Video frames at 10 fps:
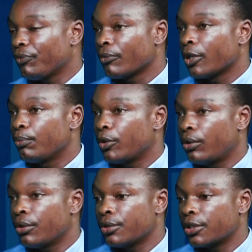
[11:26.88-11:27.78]

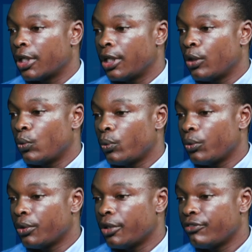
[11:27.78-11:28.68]
Because
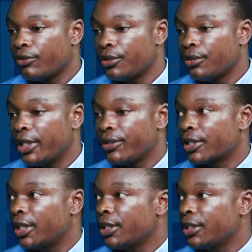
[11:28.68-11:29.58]
if we do the
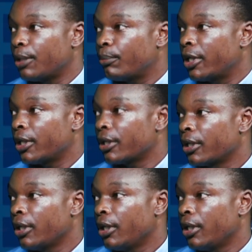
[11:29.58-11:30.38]
research among